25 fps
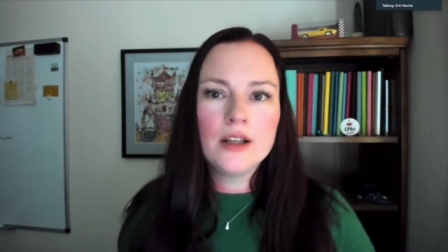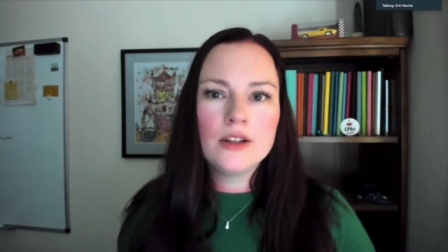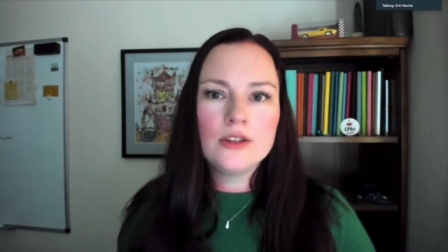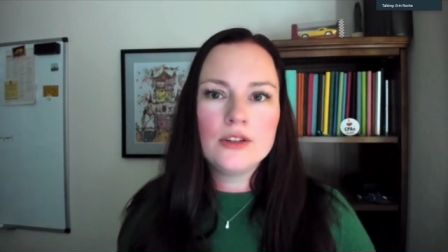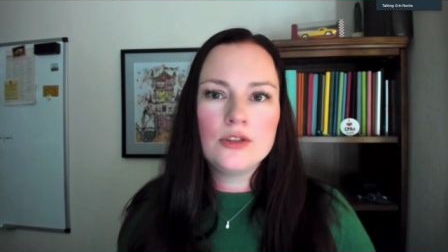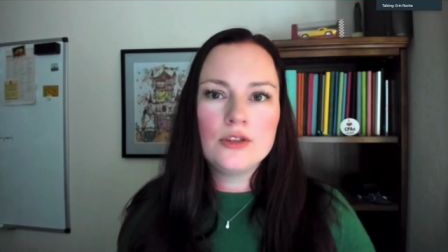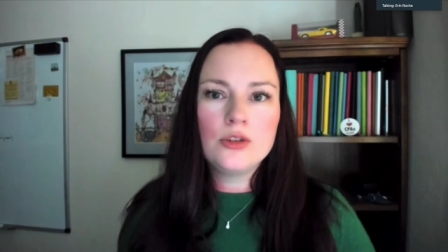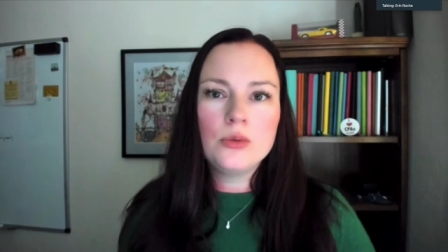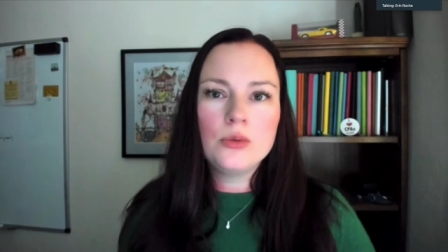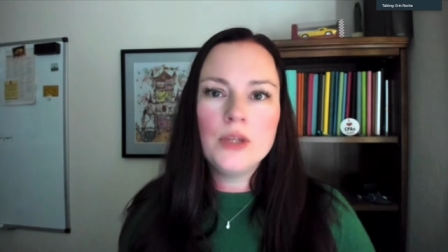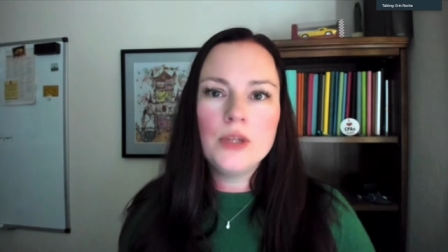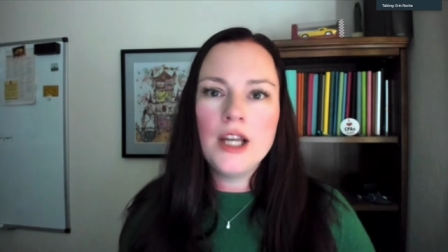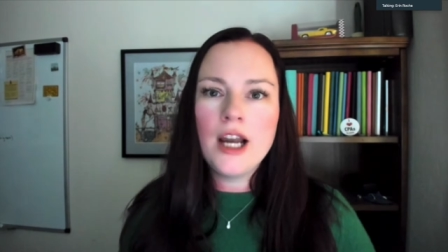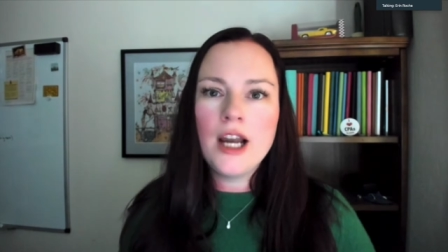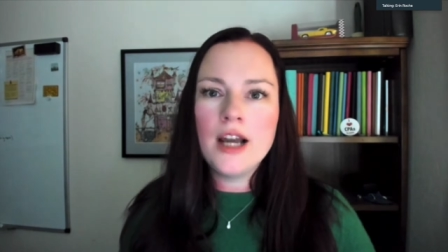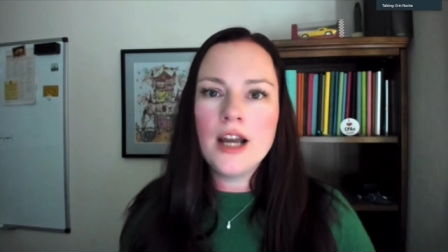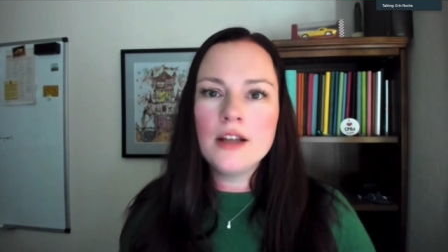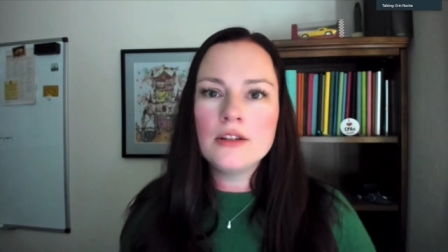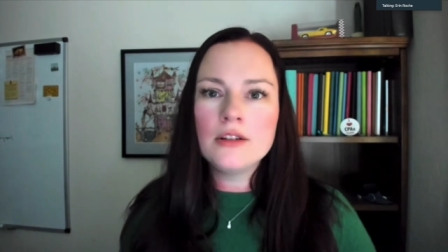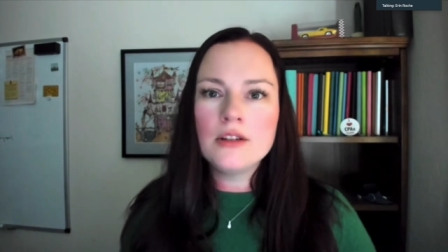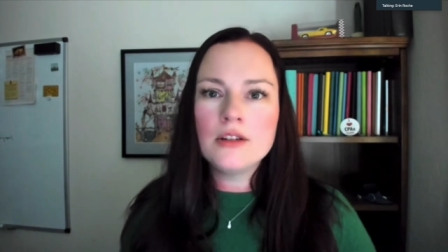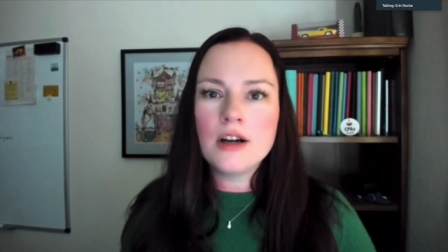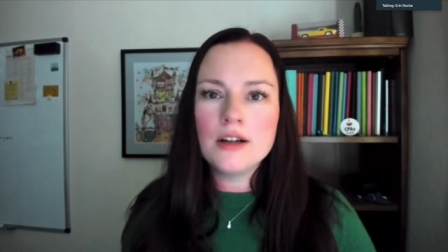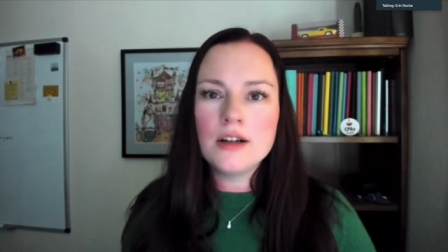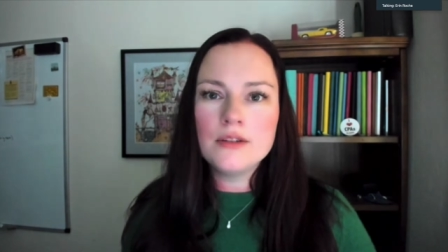So we had
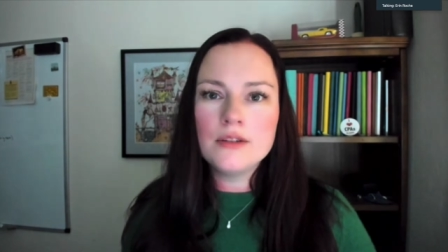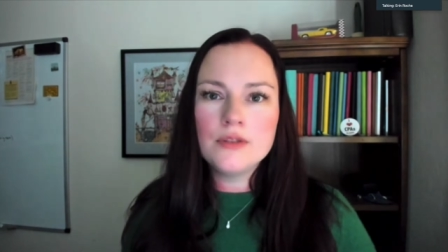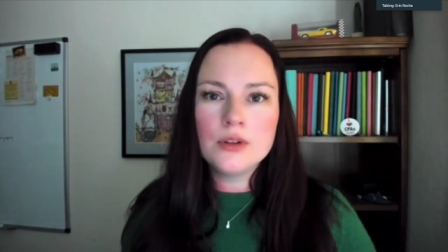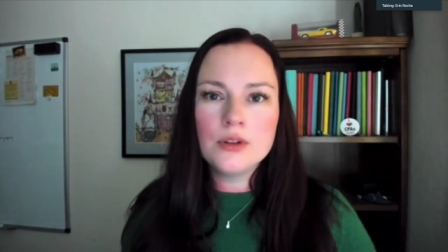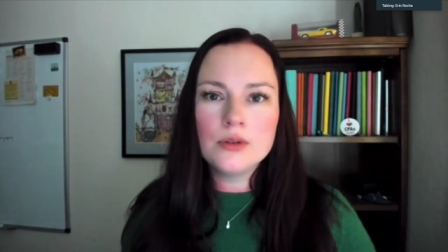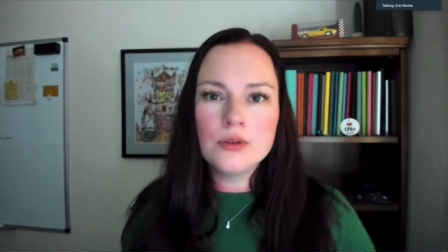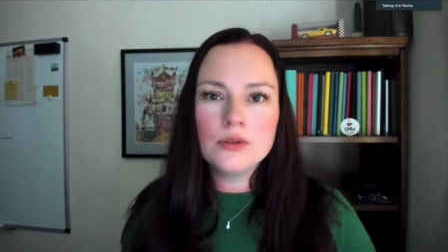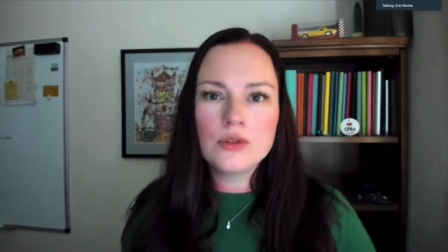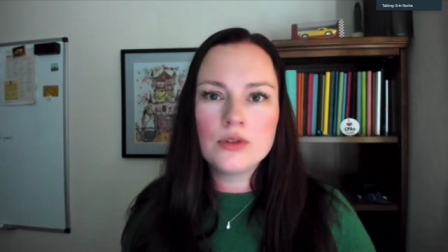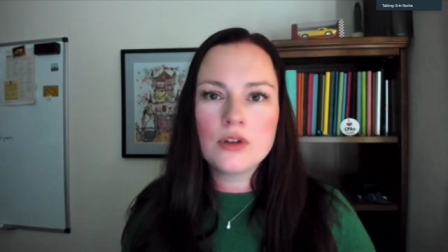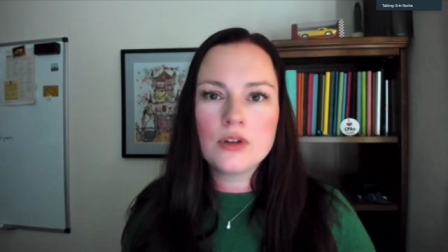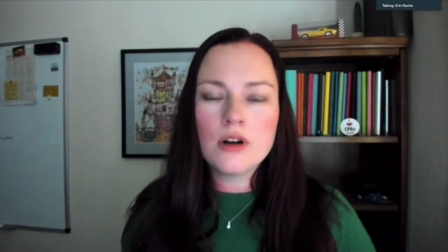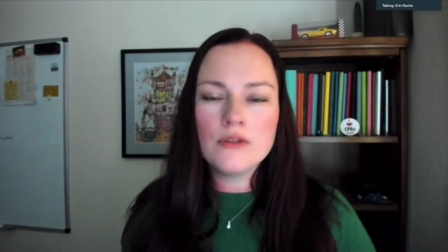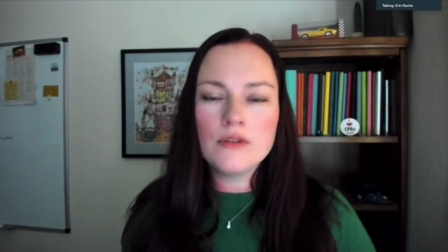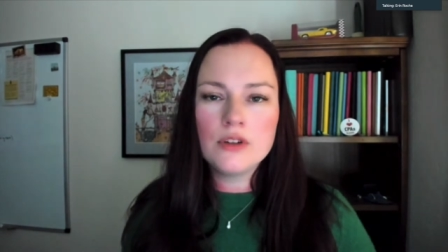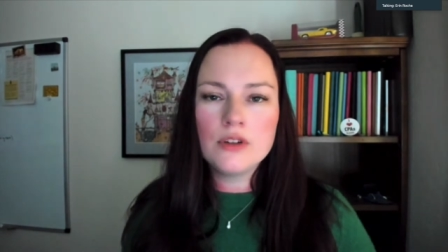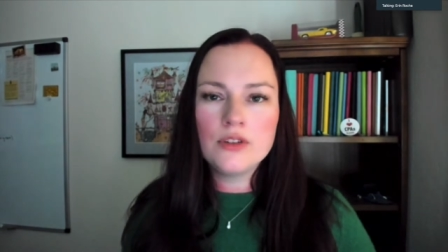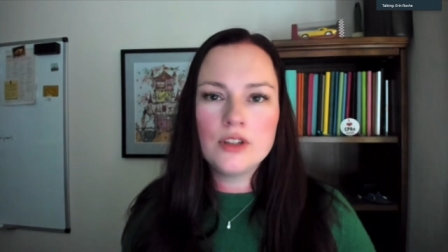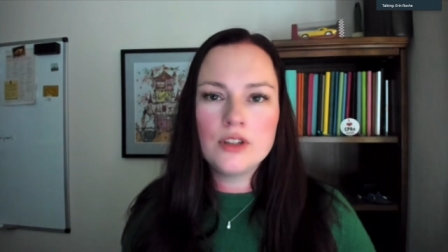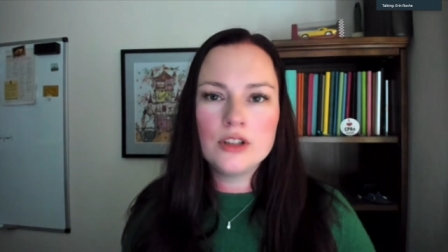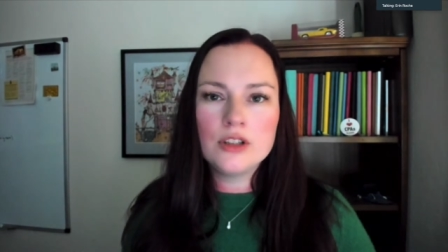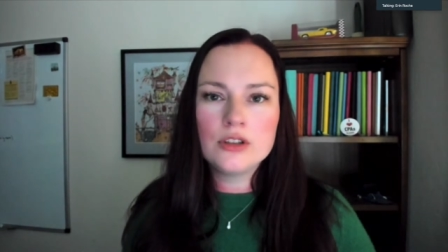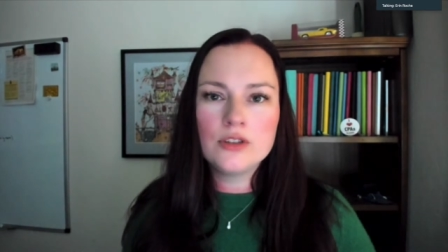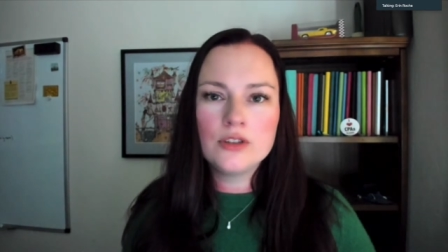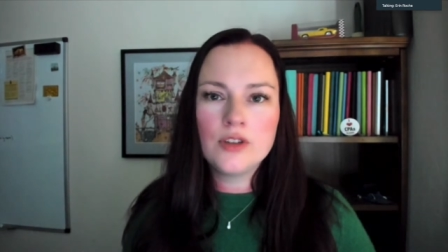a lot of those
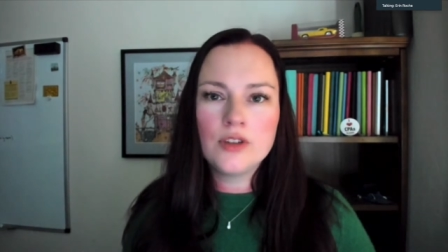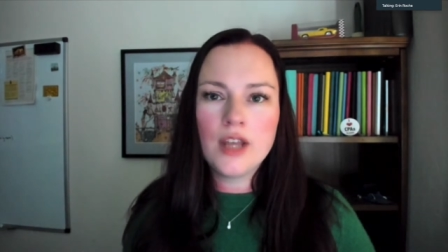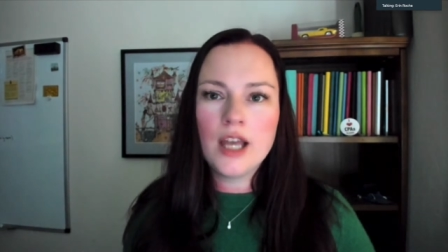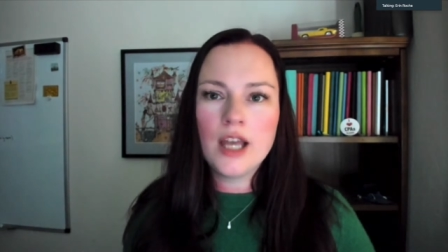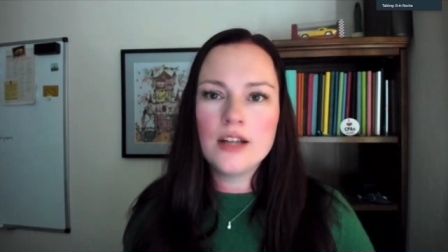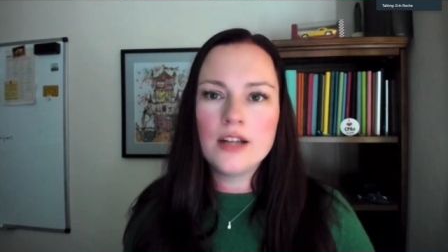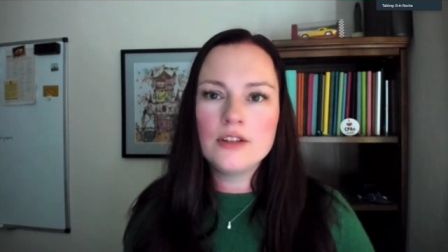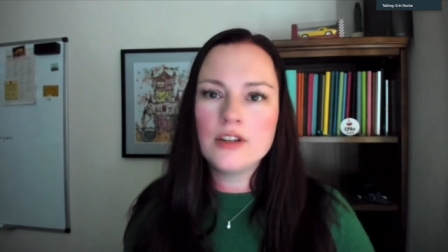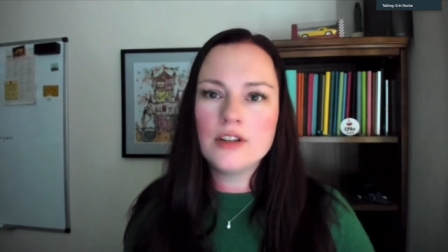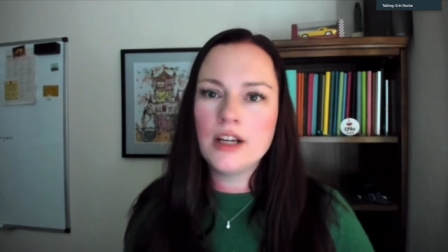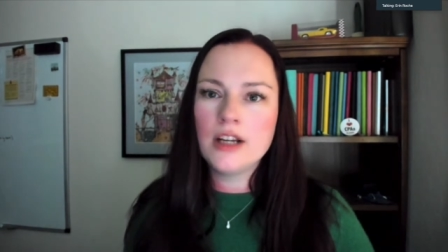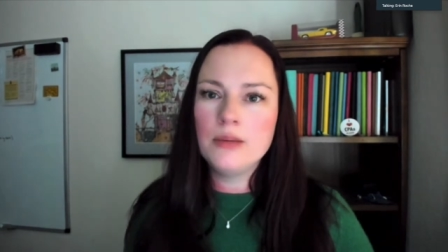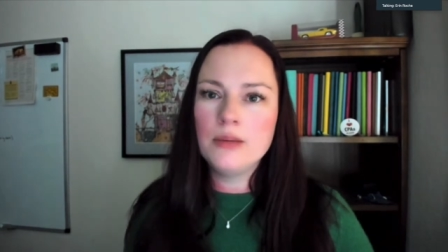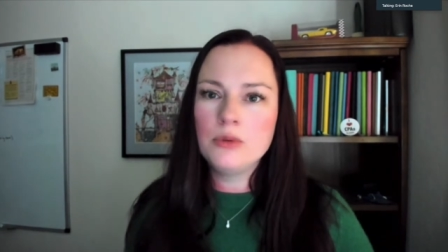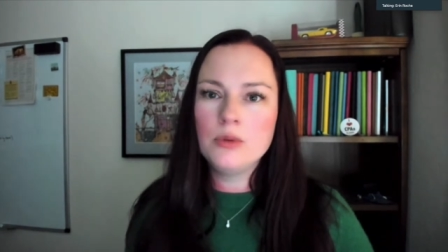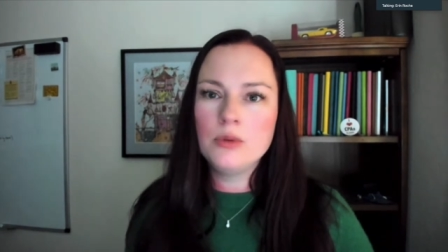conversations ahead of time,